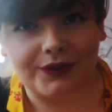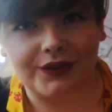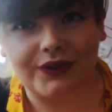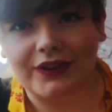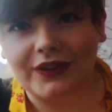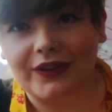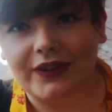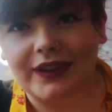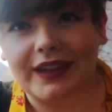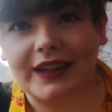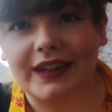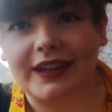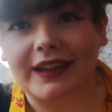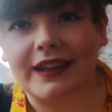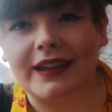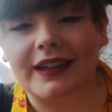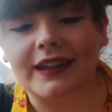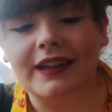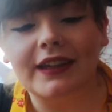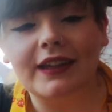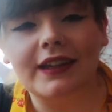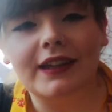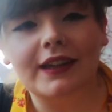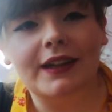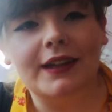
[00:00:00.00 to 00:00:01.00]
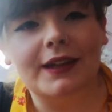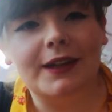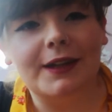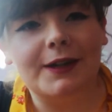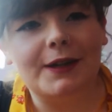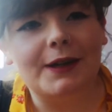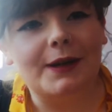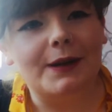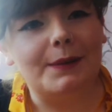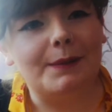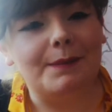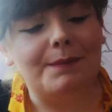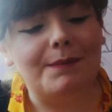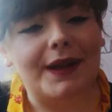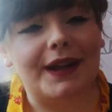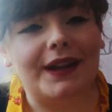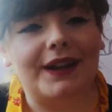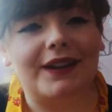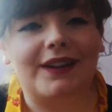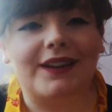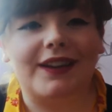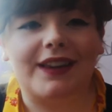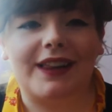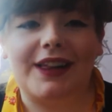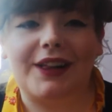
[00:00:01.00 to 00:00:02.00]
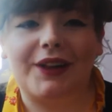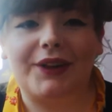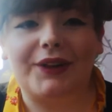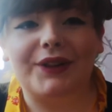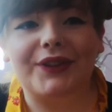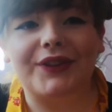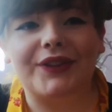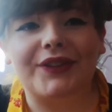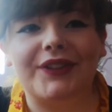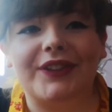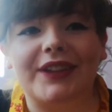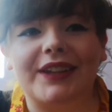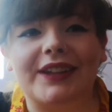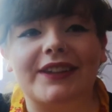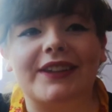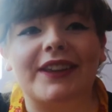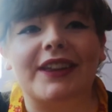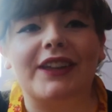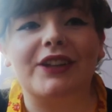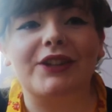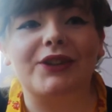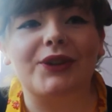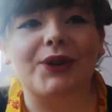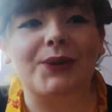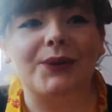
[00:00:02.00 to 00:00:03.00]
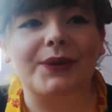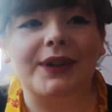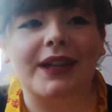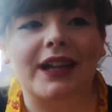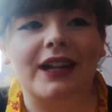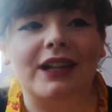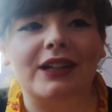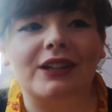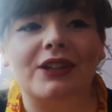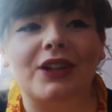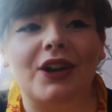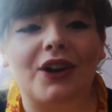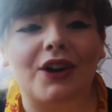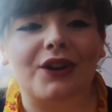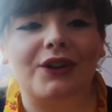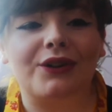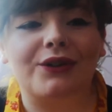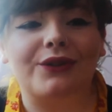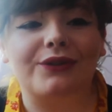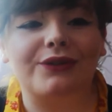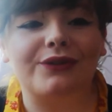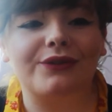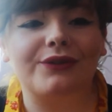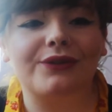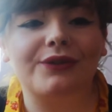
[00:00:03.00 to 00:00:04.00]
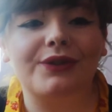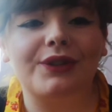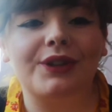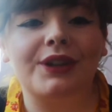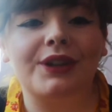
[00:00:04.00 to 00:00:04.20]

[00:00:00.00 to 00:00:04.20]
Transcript: to the mental health thing. Like, you don't get a lot of,